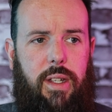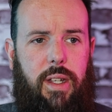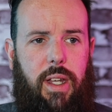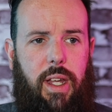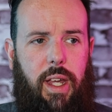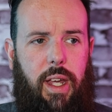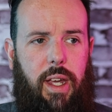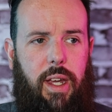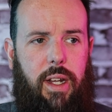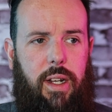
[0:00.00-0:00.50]

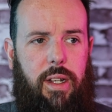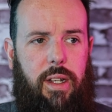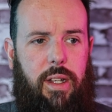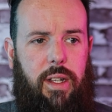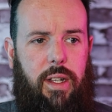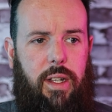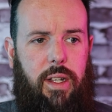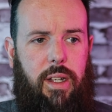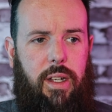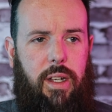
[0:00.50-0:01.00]
And
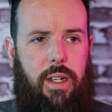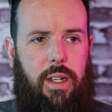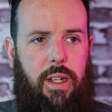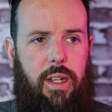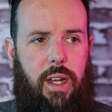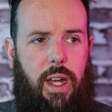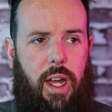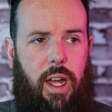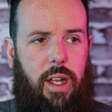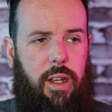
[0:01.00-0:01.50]

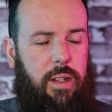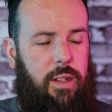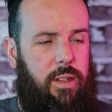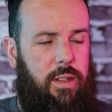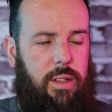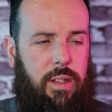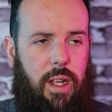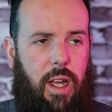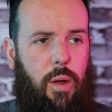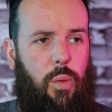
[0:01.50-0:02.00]
I
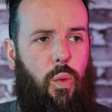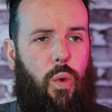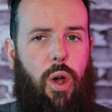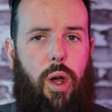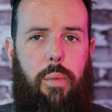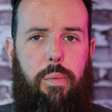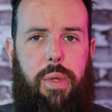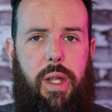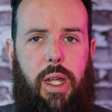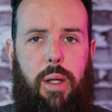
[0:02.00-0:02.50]

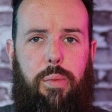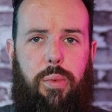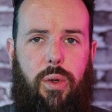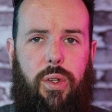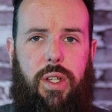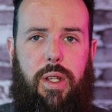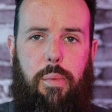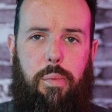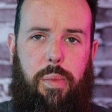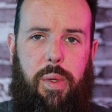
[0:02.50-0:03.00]
want people
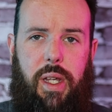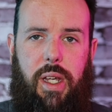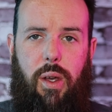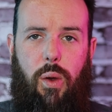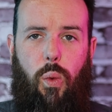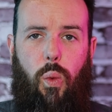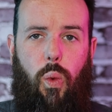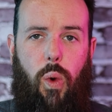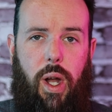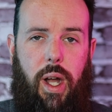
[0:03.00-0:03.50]
to be
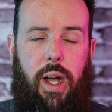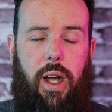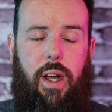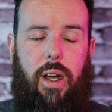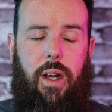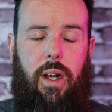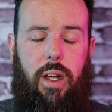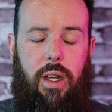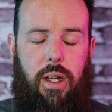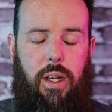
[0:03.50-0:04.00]

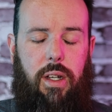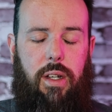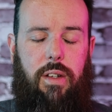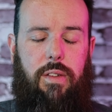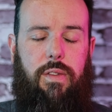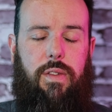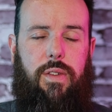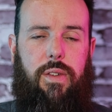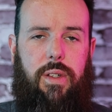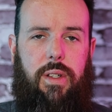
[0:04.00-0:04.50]
aware
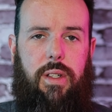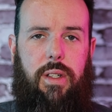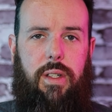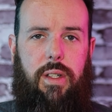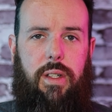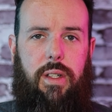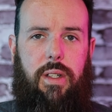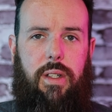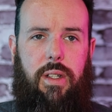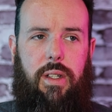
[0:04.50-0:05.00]
of
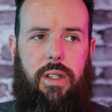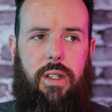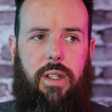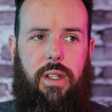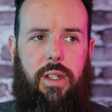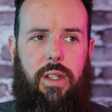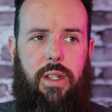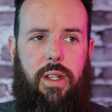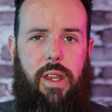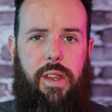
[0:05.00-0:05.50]

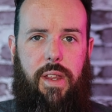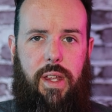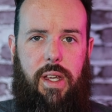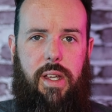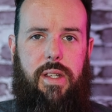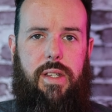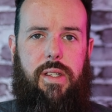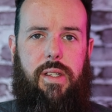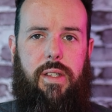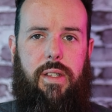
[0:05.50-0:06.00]

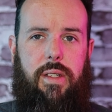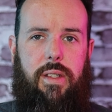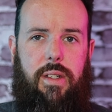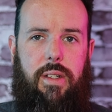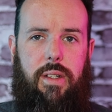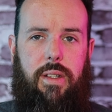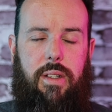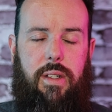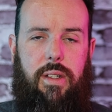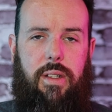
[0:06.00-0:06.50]
this,
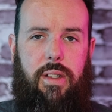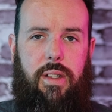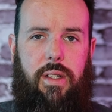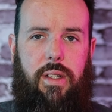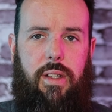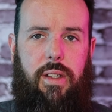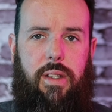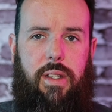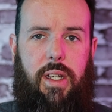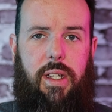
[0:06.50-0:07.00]

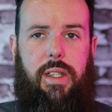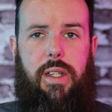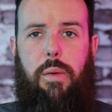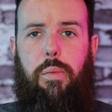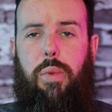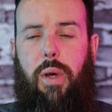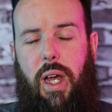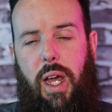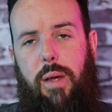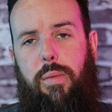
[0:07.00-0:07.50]
that the
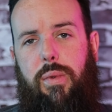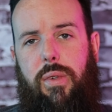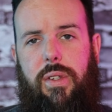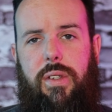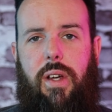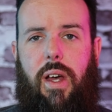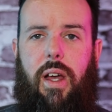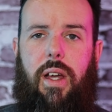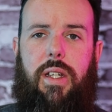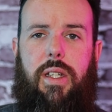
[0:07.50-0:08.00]
Bible
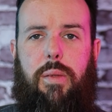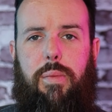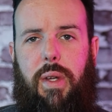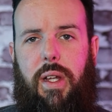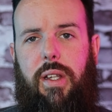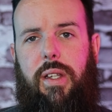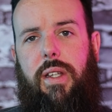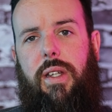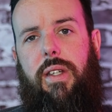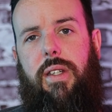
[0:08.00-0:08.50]
talks
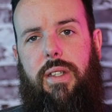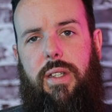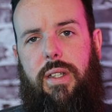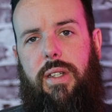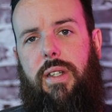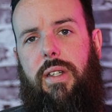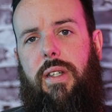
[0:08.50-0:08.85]
about this.